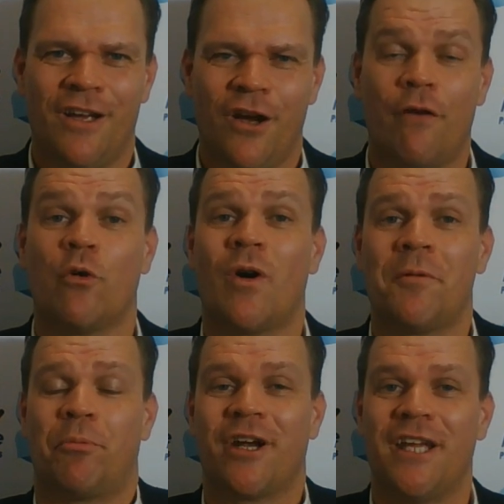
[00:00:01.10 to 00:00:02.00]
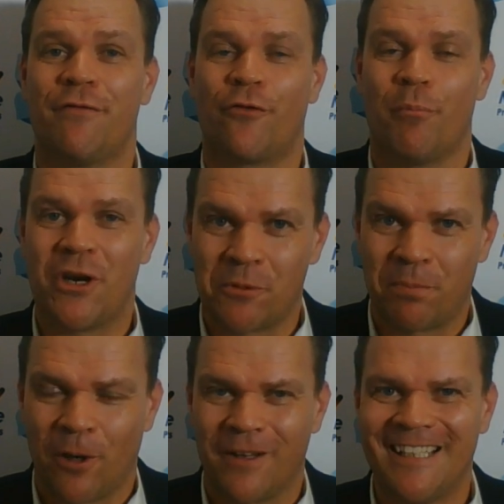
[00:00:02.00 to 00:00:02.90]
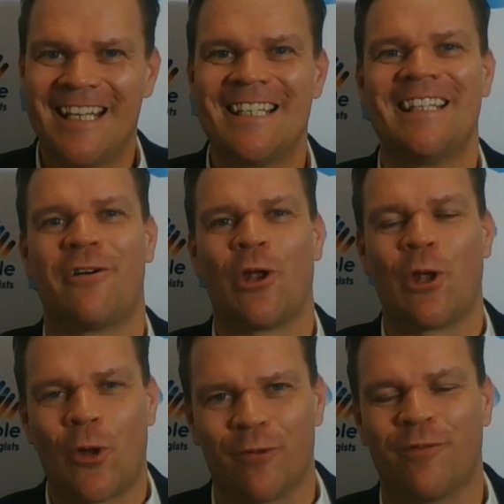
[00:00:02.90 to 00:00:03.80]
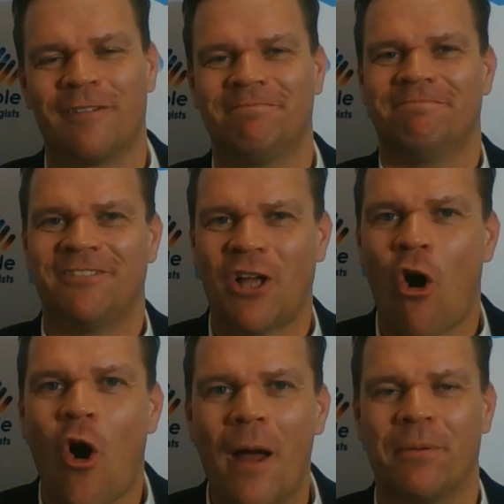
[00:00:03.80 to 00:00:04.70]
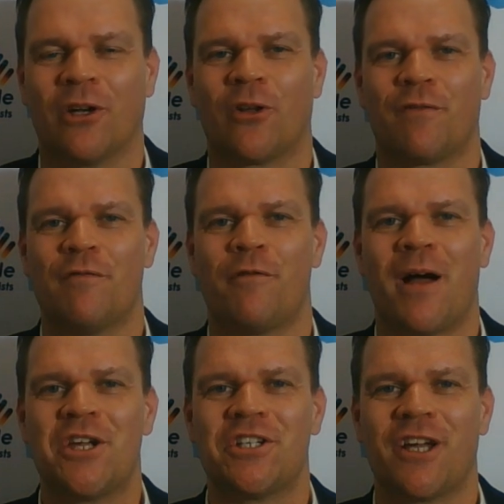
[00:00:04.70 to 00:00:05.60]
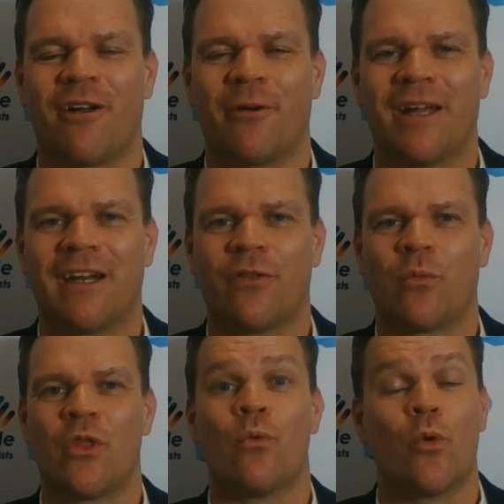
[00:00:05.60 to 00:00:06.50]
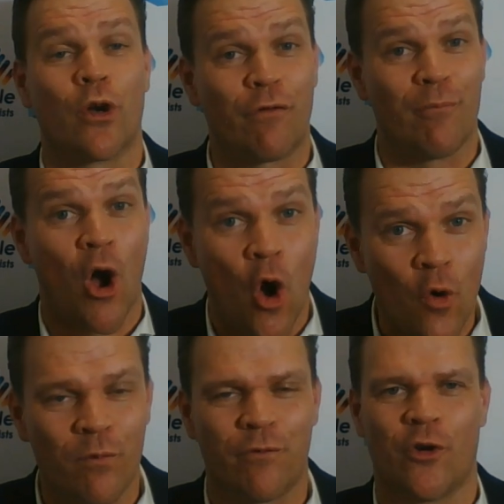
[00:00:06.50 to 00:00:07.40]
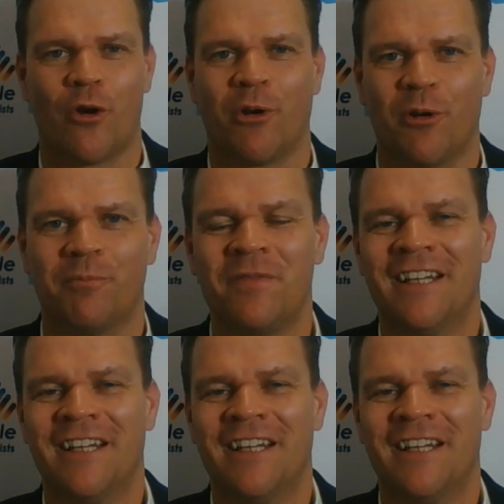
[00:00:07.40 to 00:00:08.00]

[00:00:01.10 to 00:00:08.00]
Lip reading: Hi everyone, Brett here from Metropolitan. Isn't there a lot of hype and a lot of information going around with the work from home phenomenon?